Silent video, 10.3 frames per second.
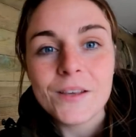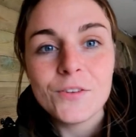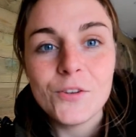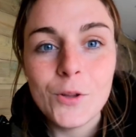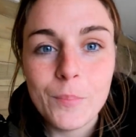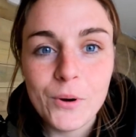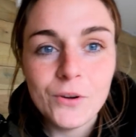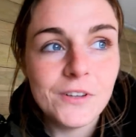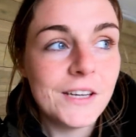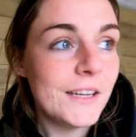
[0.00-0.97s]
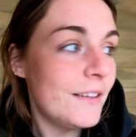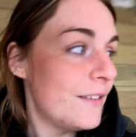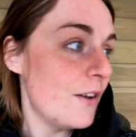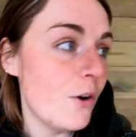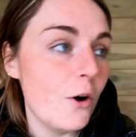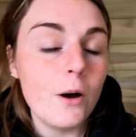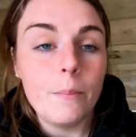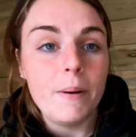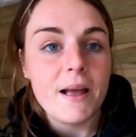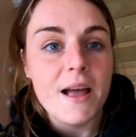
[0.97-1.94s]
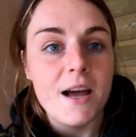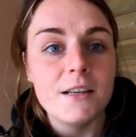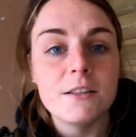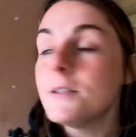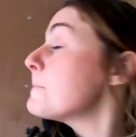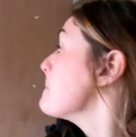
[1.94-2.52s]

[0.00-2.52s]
So the boarding is up and